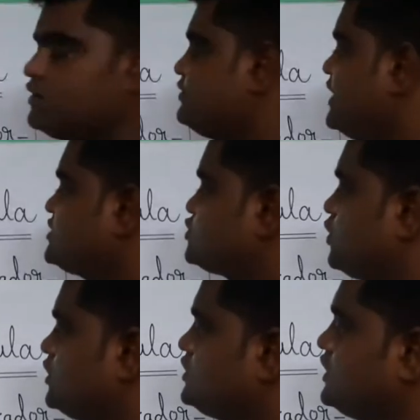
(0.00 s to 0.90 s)
Next
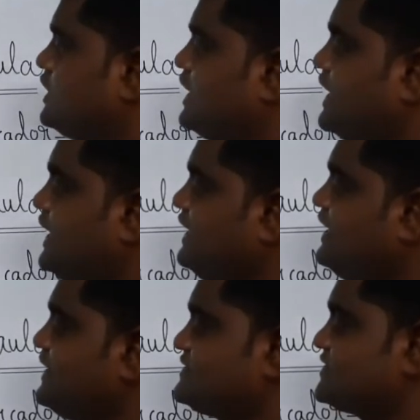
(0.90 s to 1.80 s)
word, el
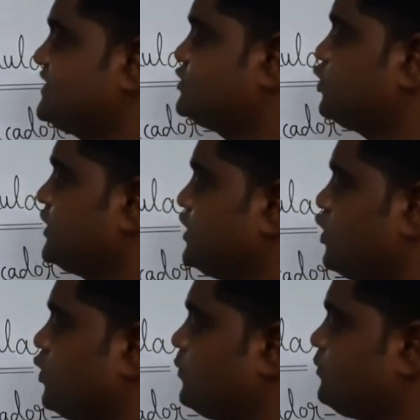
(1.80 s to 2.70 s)

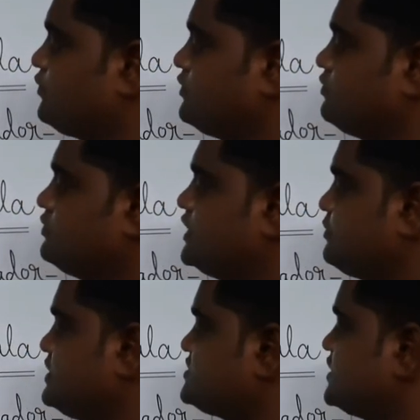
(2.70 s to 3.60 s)
escritorio,
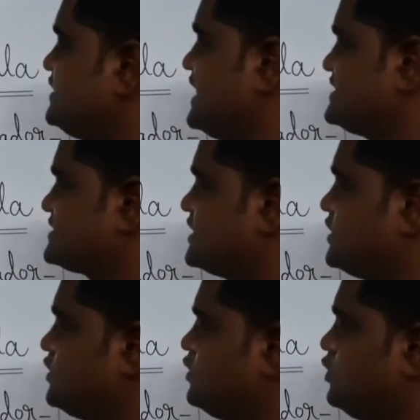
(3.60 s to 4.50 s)
that means desk,
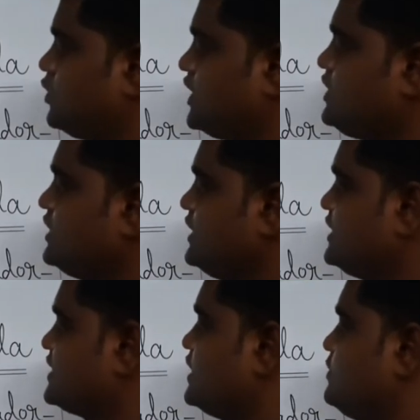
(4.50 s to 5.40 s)
okay.
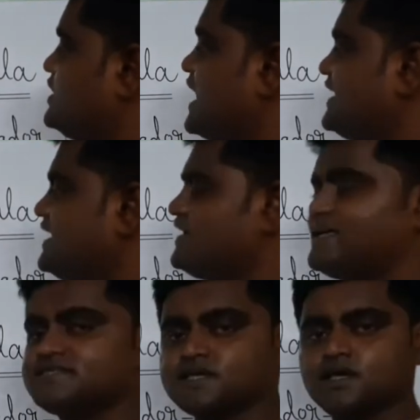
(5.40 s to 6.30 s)
It can be writing
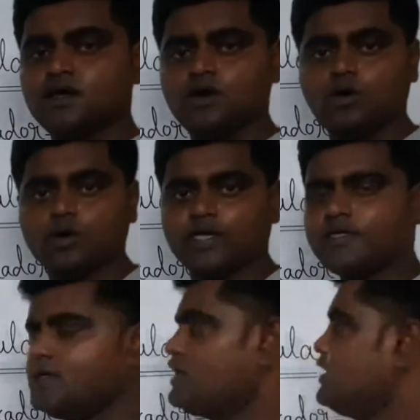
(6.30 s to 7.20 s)
desk,
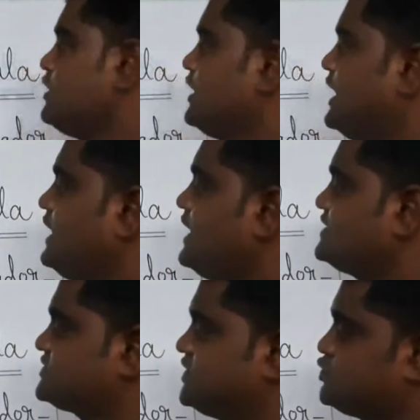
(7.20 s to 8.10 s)
okay. El
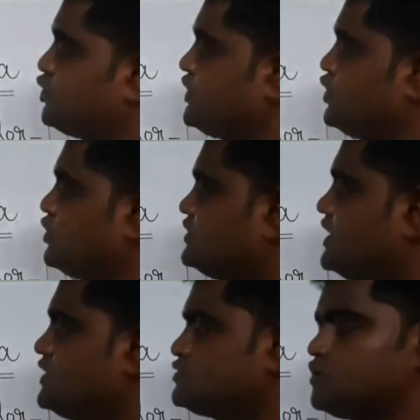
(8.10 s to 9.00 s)
escritorio.
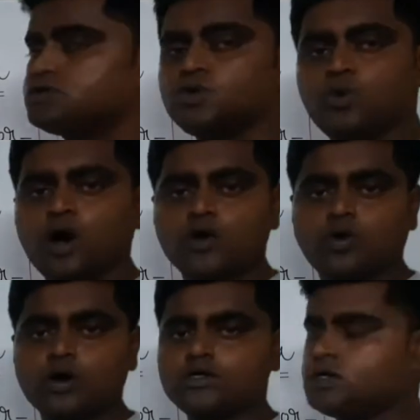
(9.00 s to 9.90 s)
There is also one
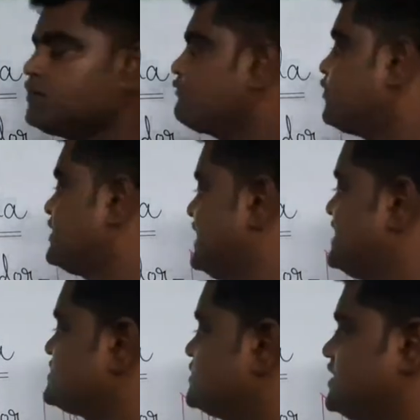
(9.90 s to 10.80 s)
word for
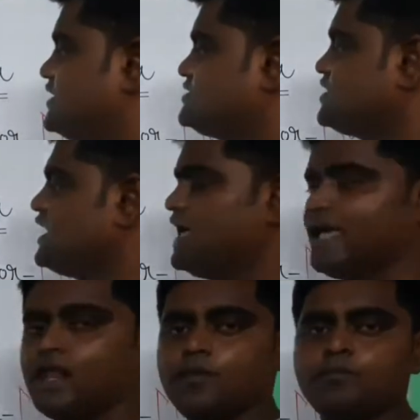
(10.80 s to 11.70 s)
desk, that is
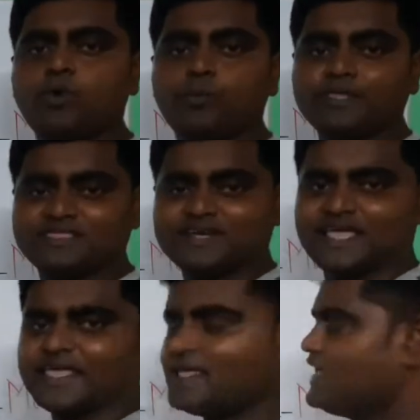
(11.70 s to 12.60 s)
el
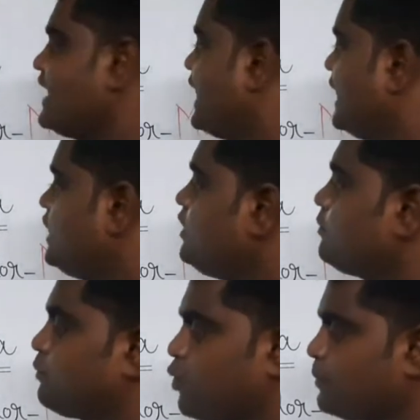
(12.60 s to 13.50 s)
pupitre, el
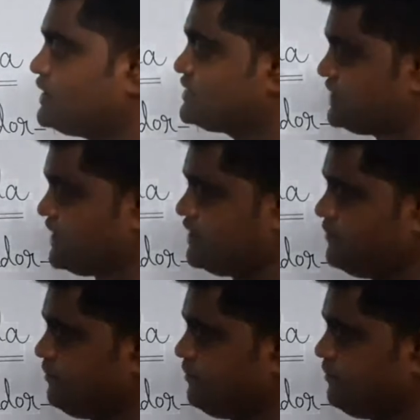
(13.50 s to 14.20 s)
pupitre.